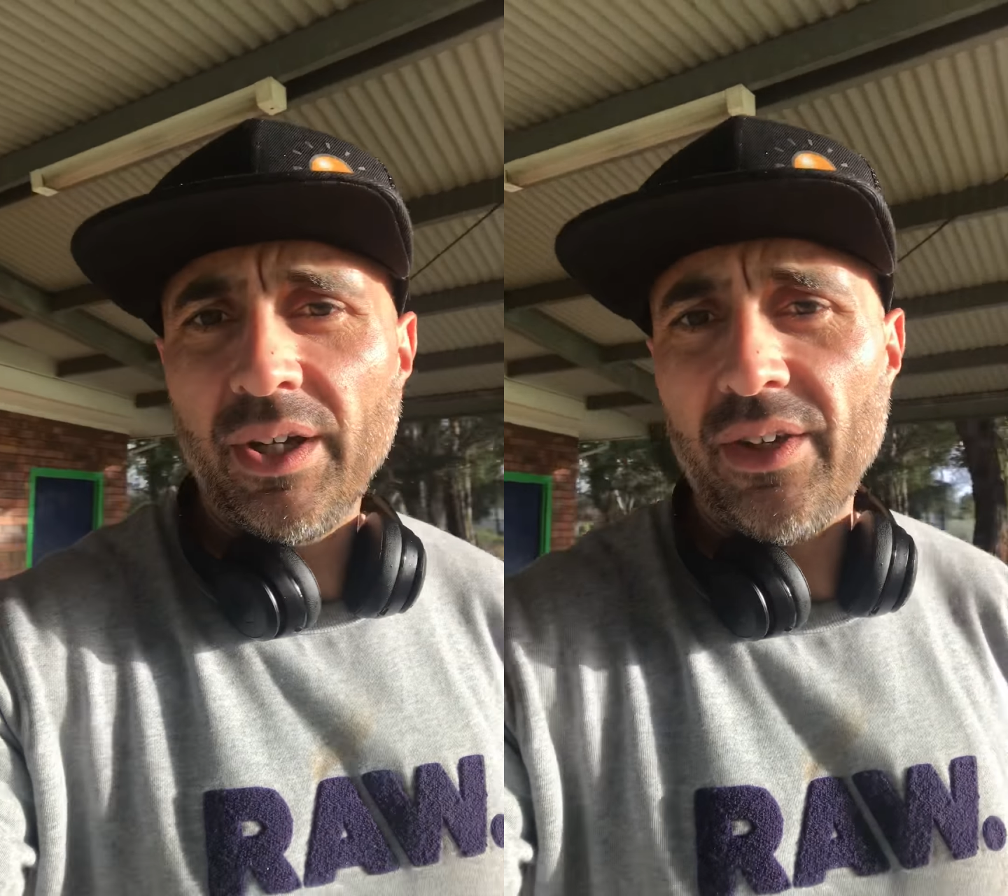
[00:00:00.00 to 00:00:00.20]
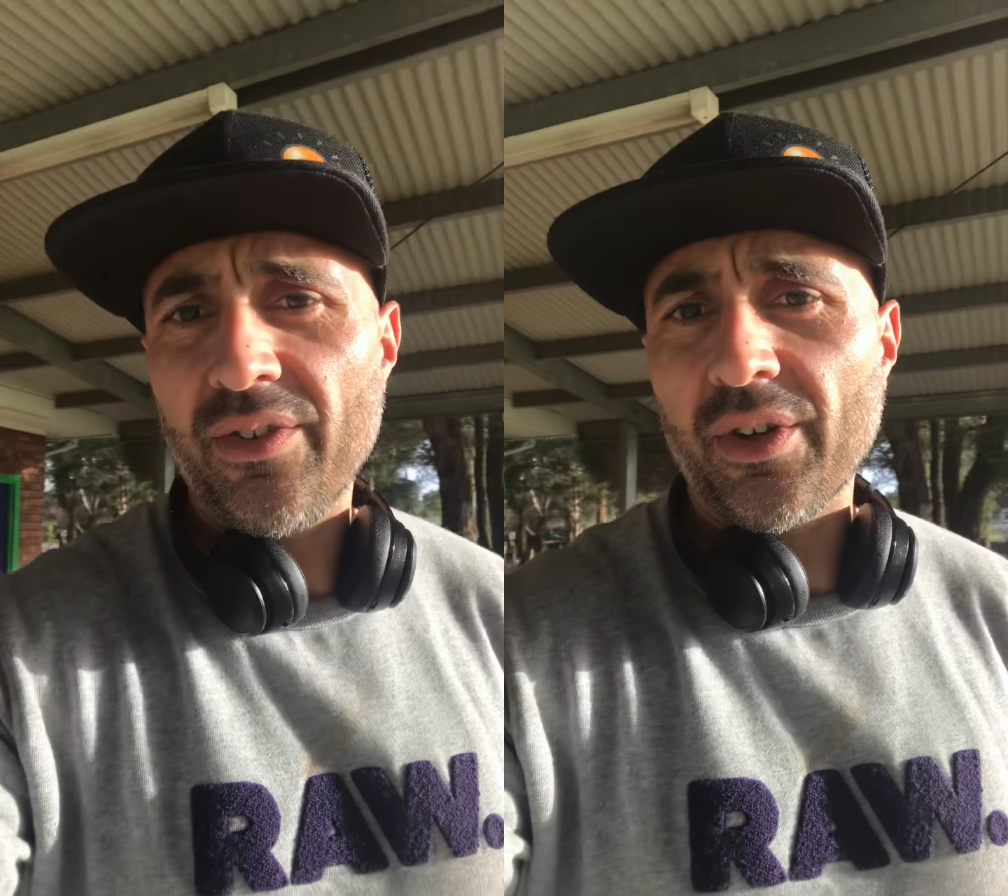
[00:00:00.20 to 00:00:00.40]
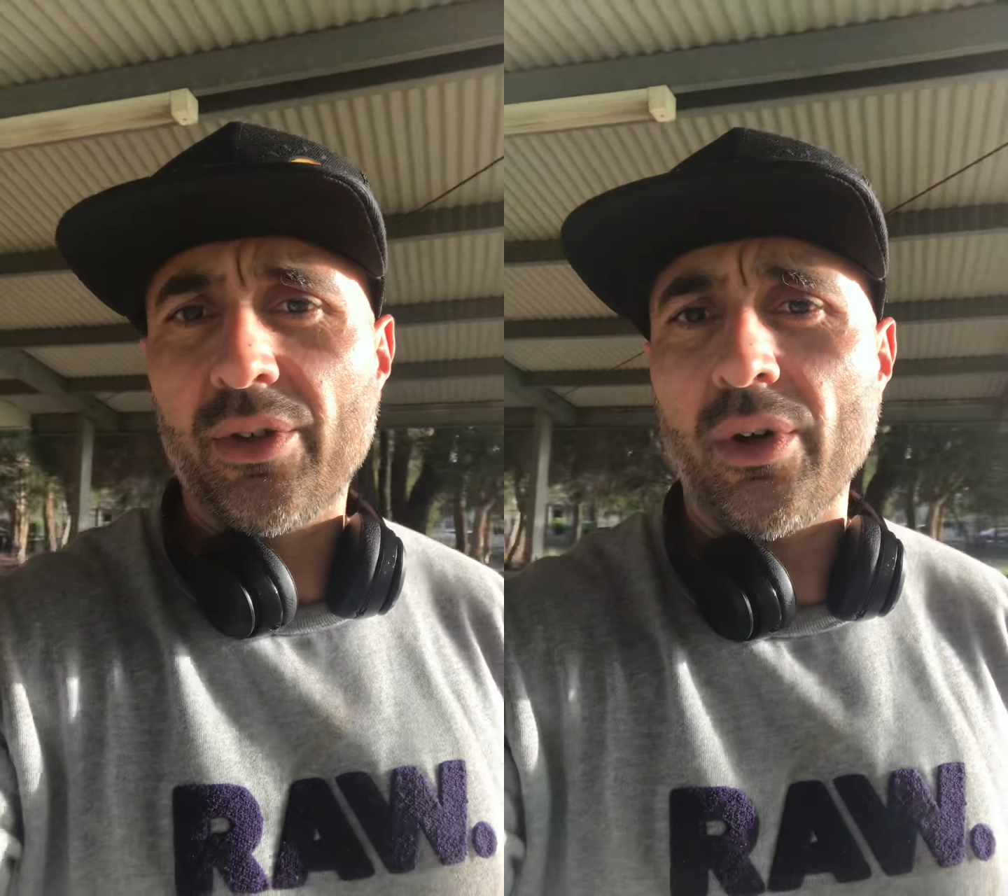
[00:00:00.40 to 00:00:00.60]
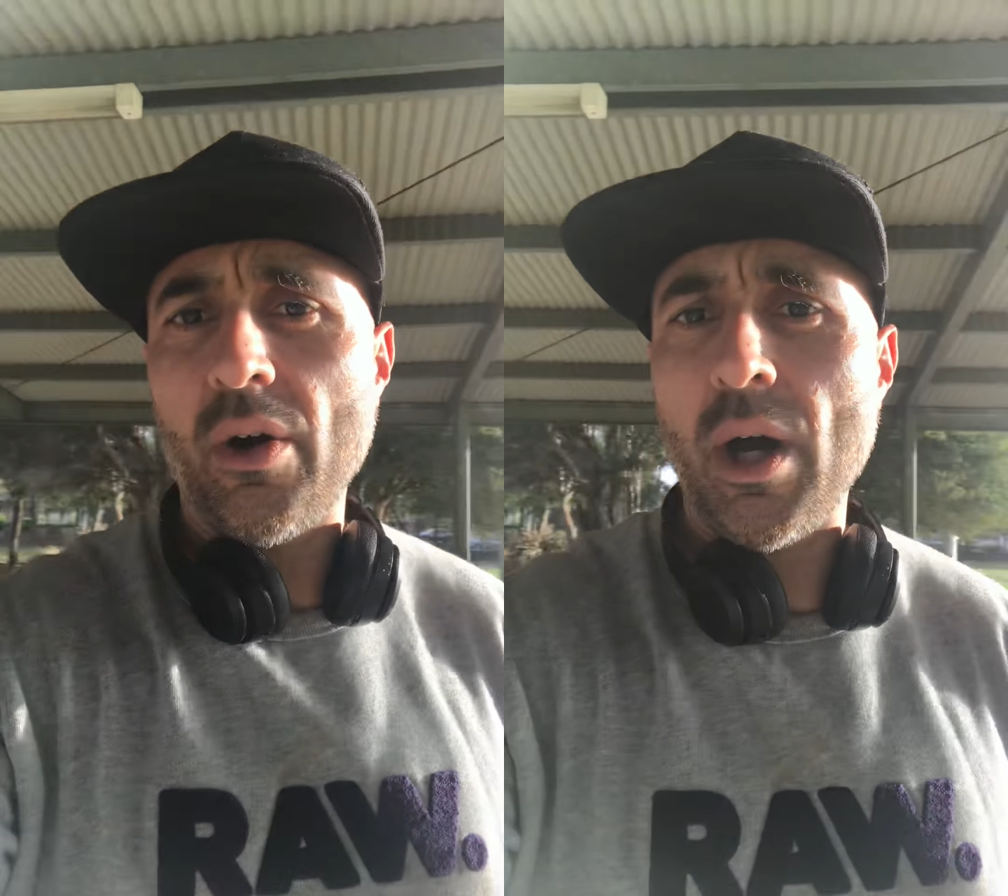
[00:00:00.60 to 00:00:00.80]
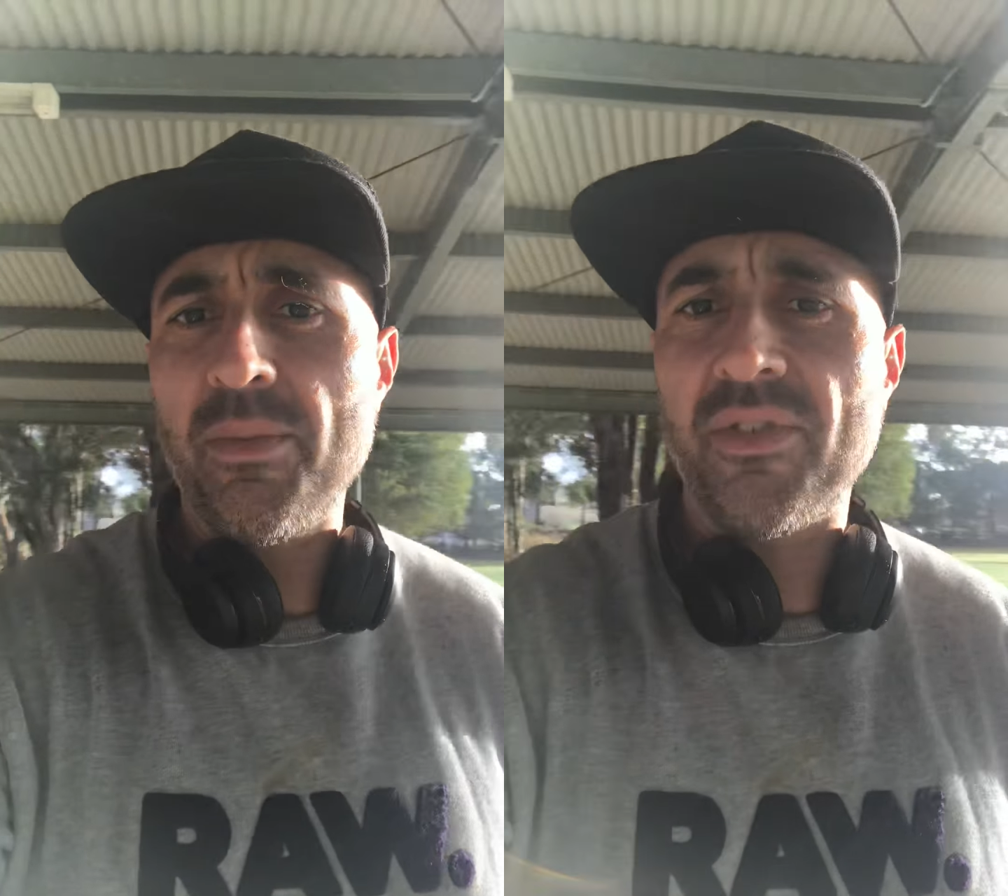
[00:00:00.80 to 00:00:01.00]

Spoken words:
is the grow up